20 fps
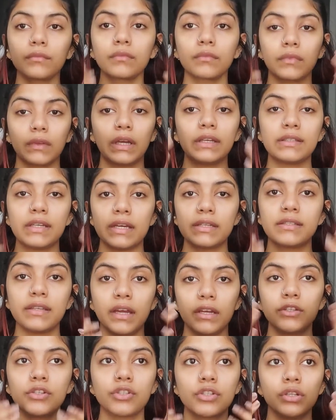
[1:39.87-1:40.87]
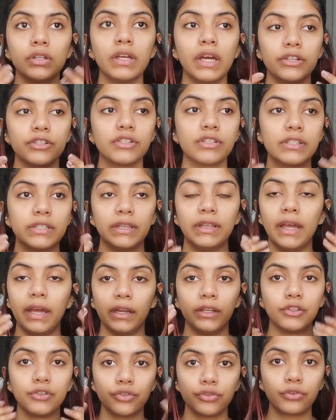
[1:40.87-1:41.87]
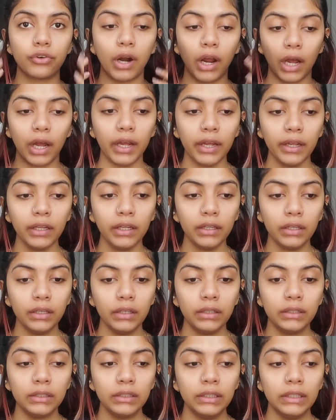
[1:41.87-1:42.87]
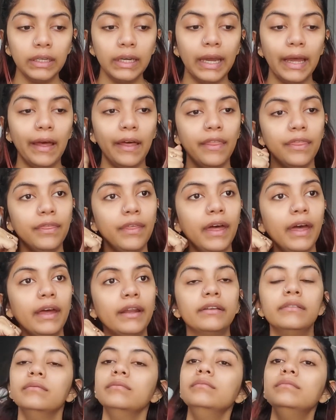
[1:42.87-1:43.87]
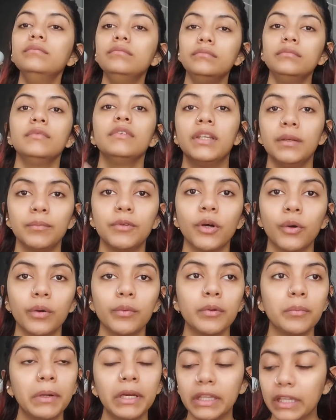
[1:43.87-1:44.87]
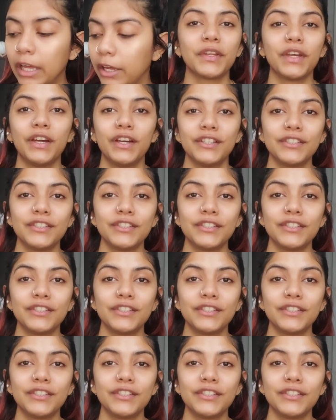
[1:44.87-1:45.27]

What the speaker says: As I said, usually I just let it dry and then keep going with my life.